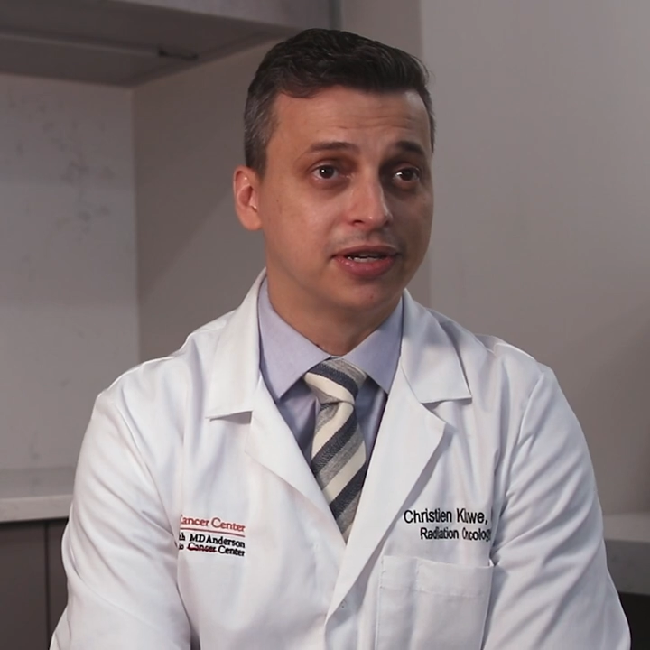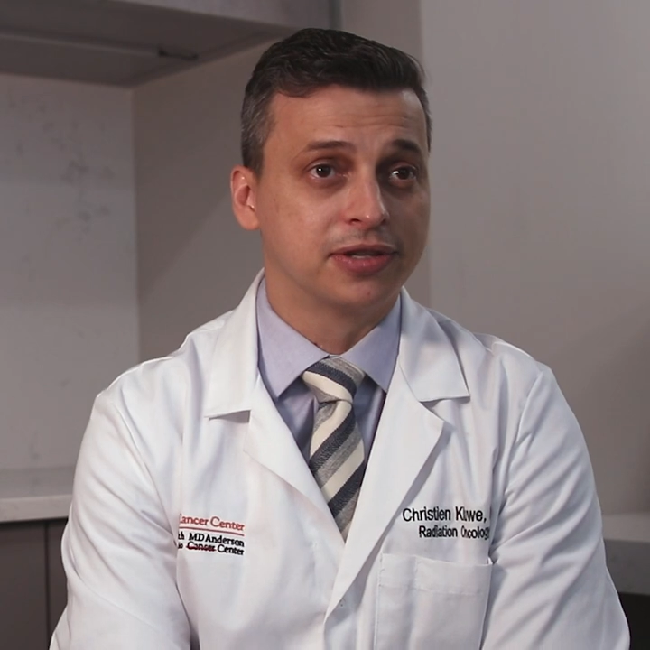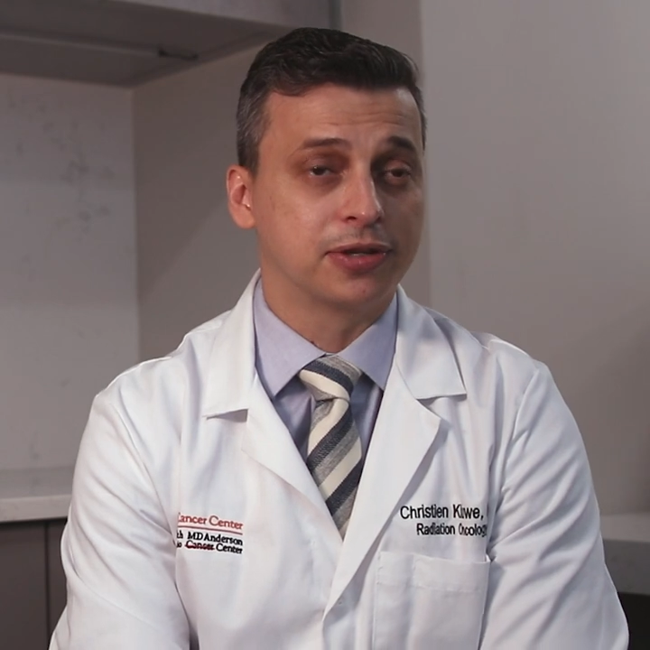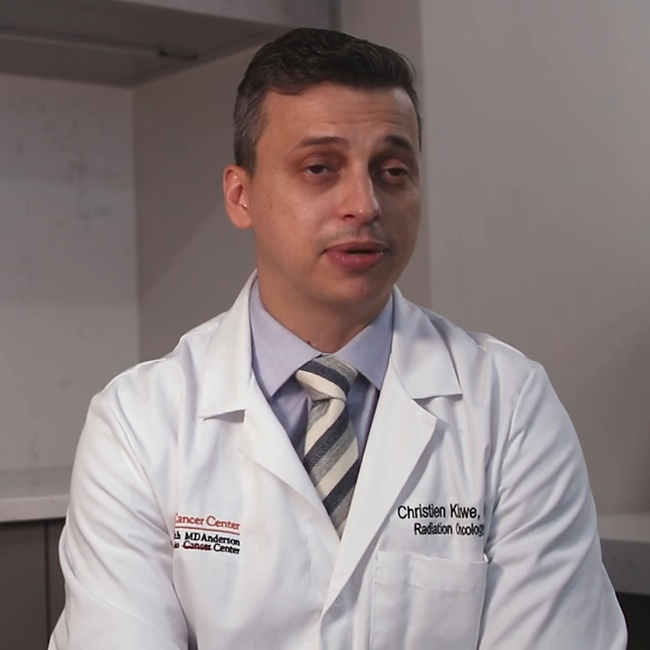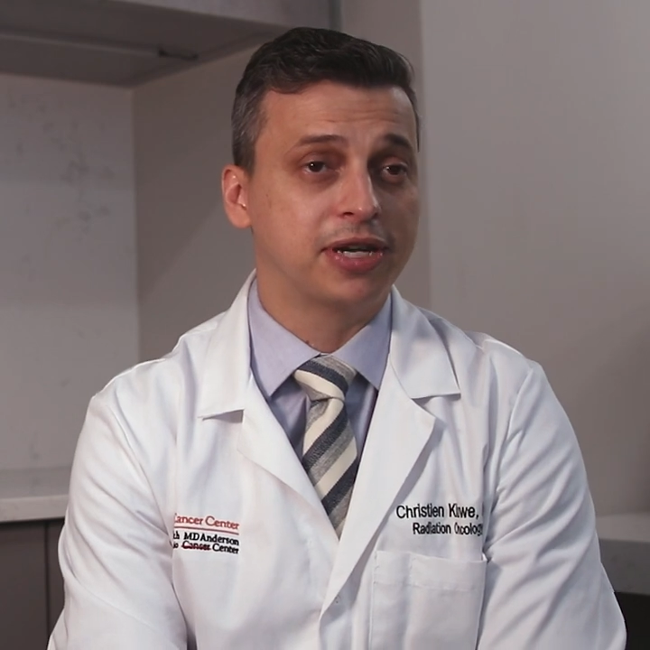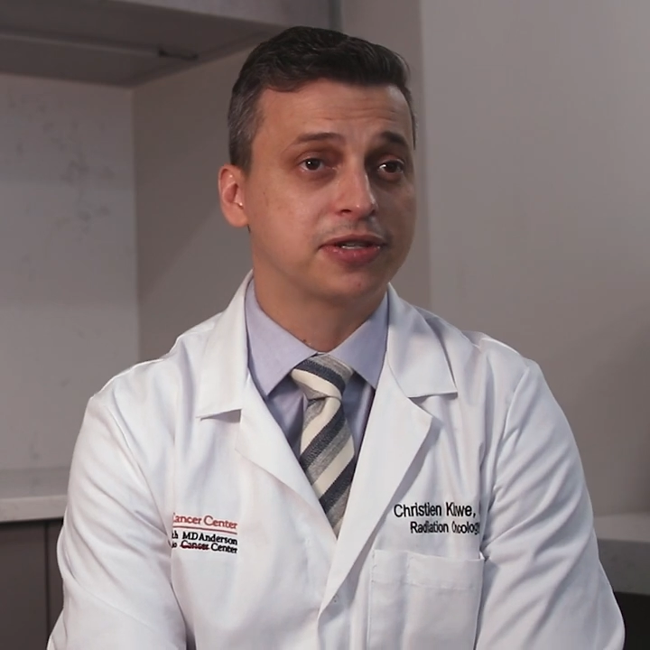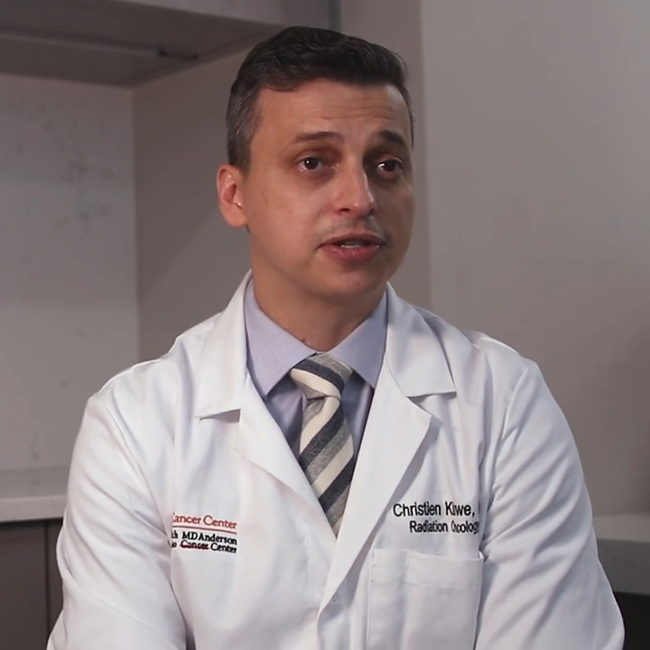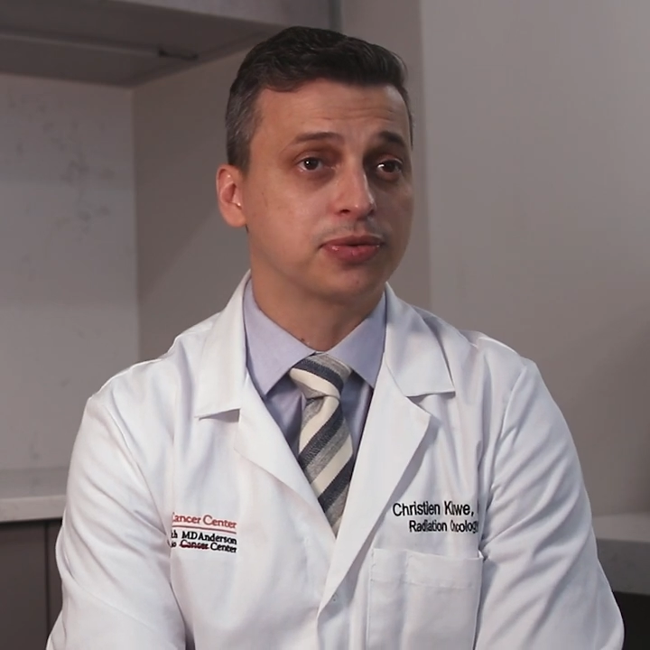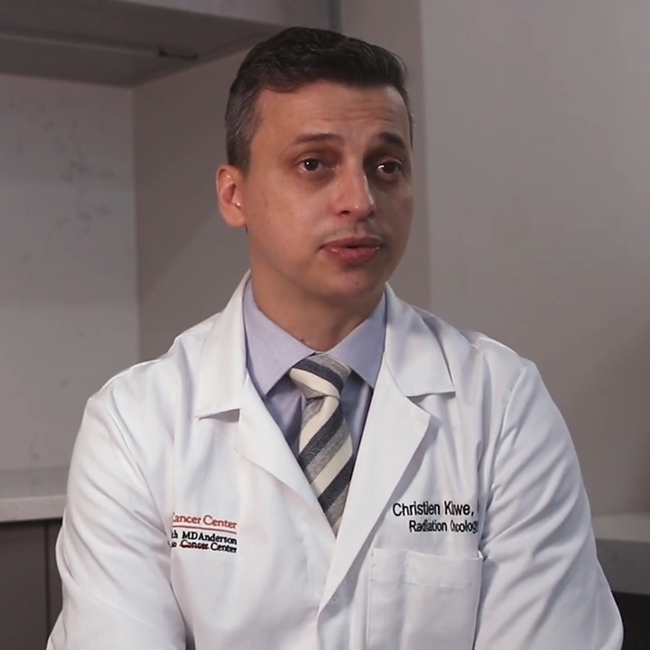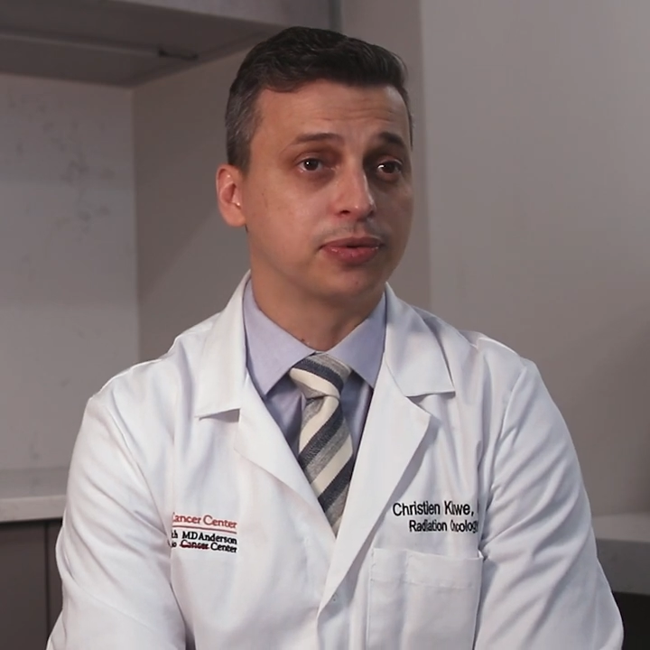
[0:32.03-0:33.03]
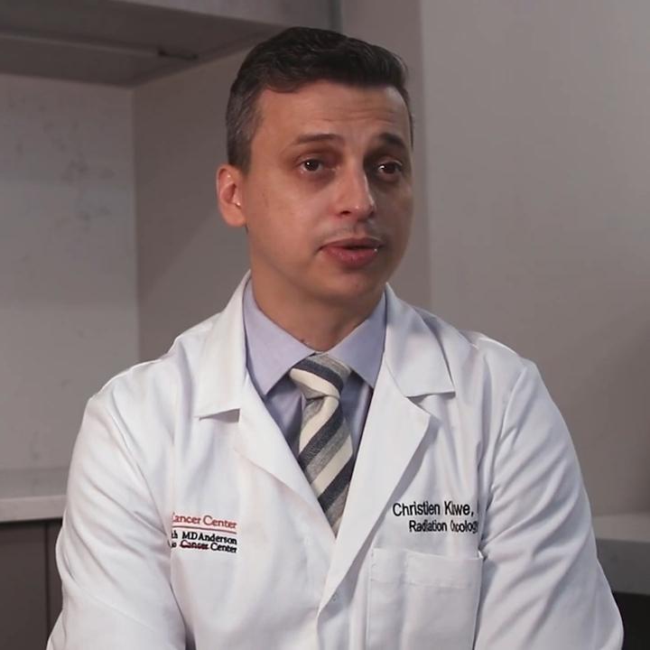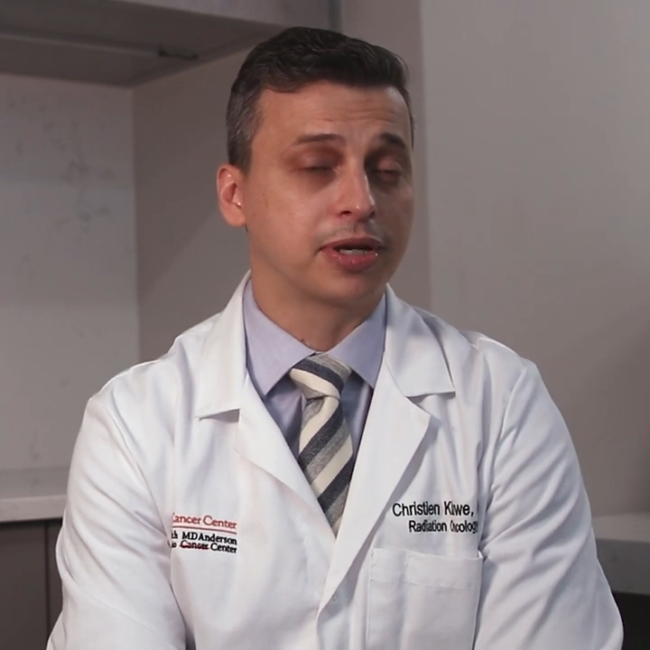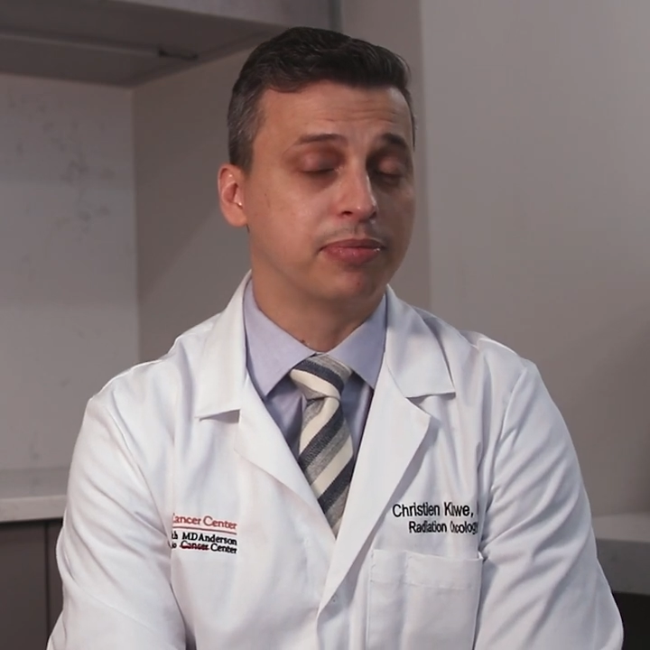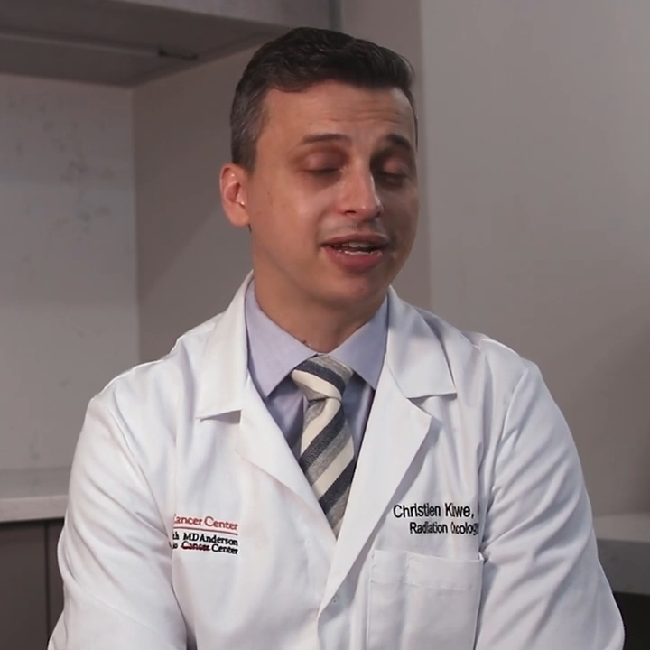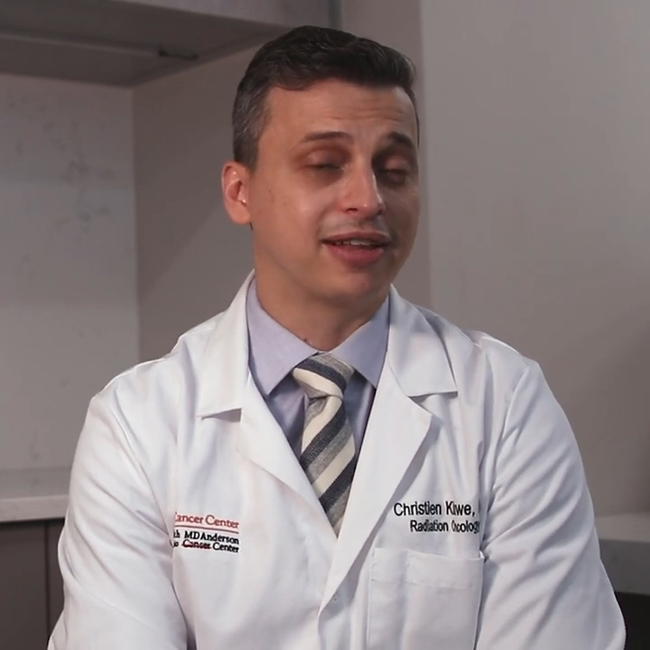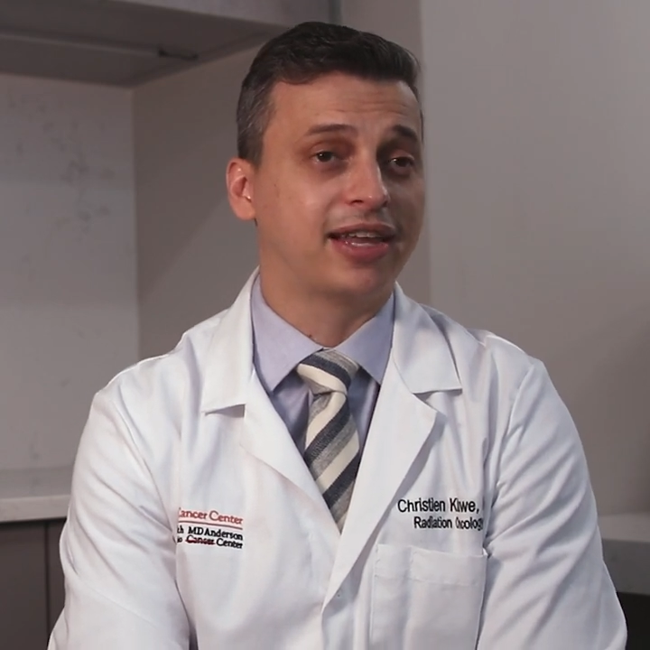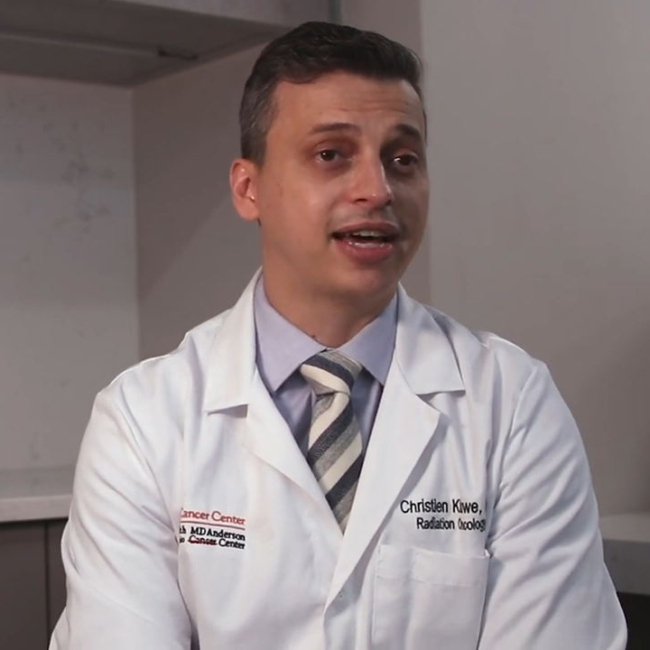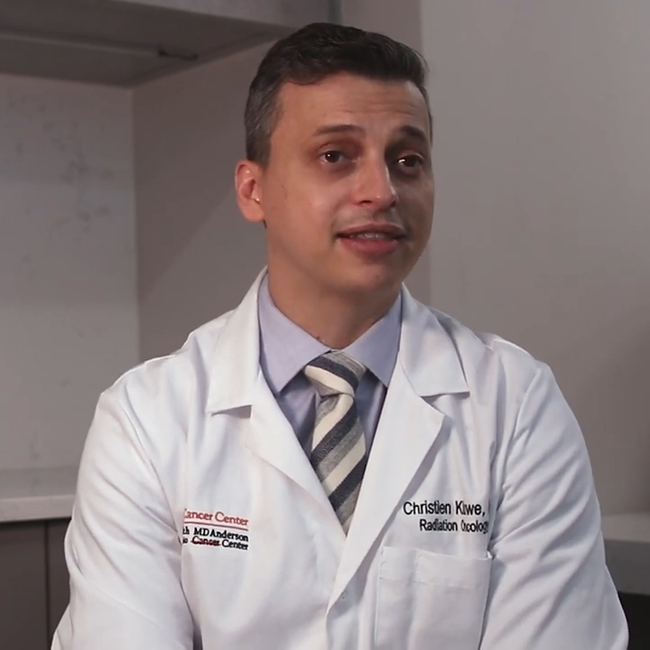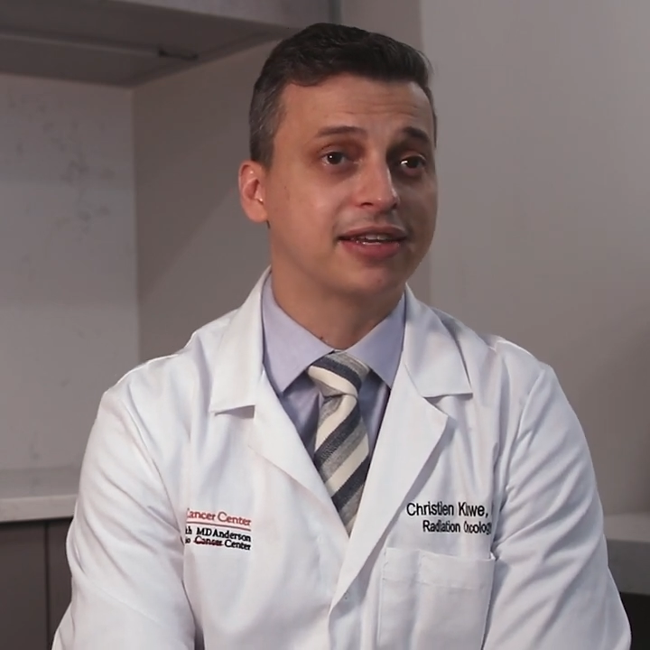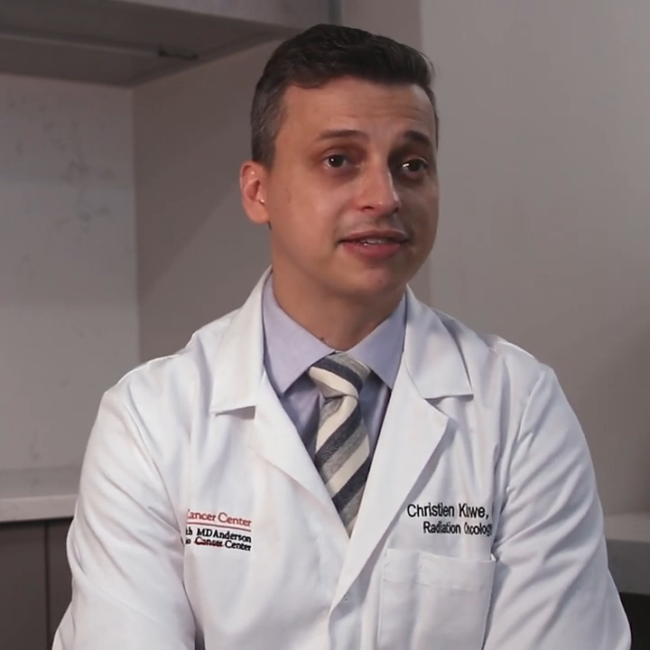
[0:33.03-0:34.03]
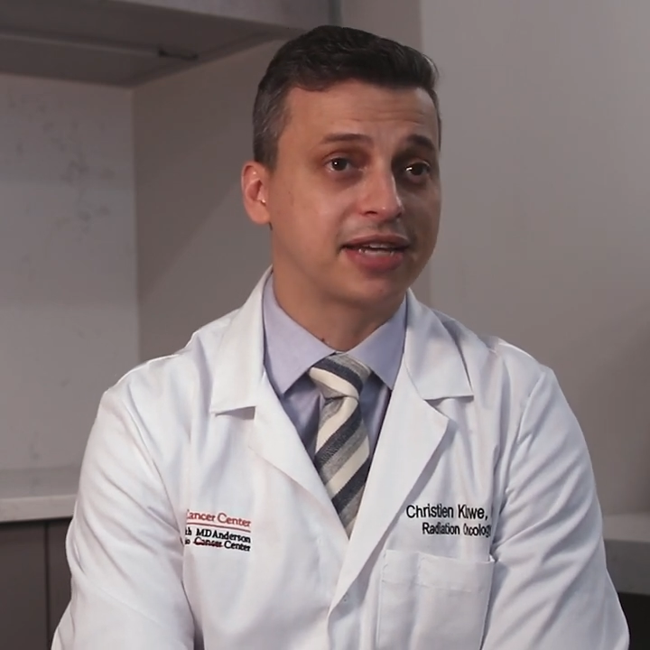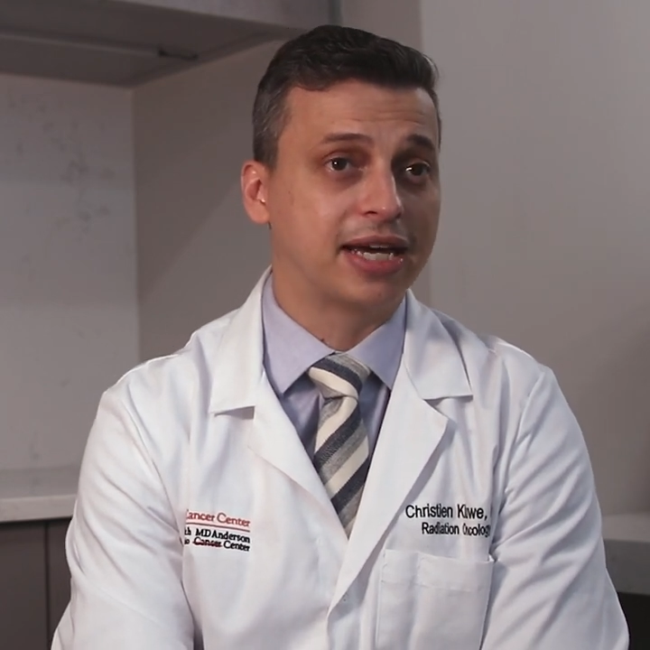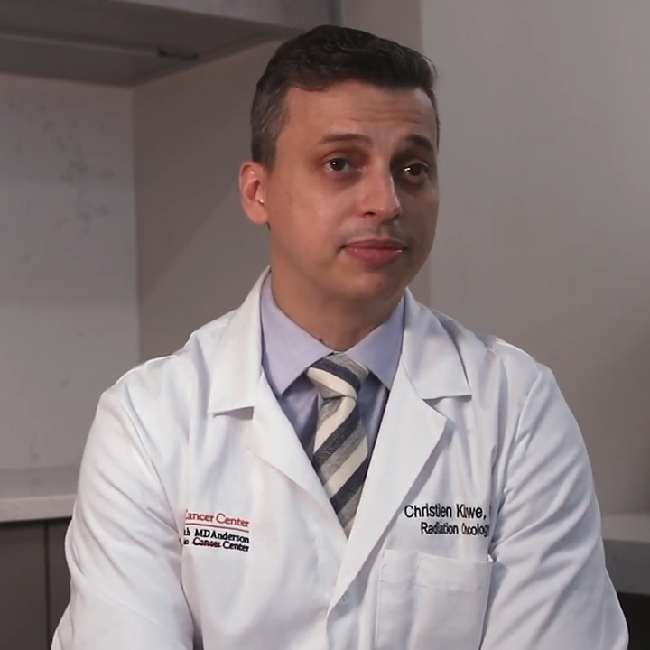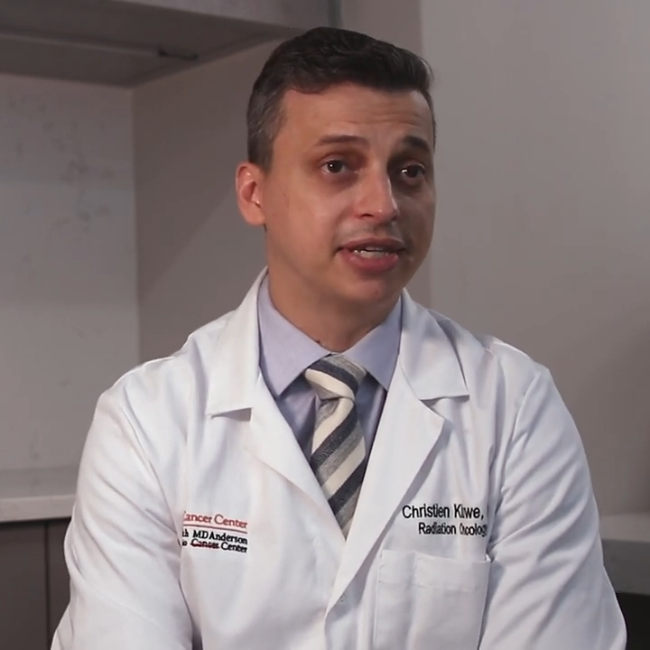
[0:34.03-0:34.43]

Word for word: So patients will commit a lot less time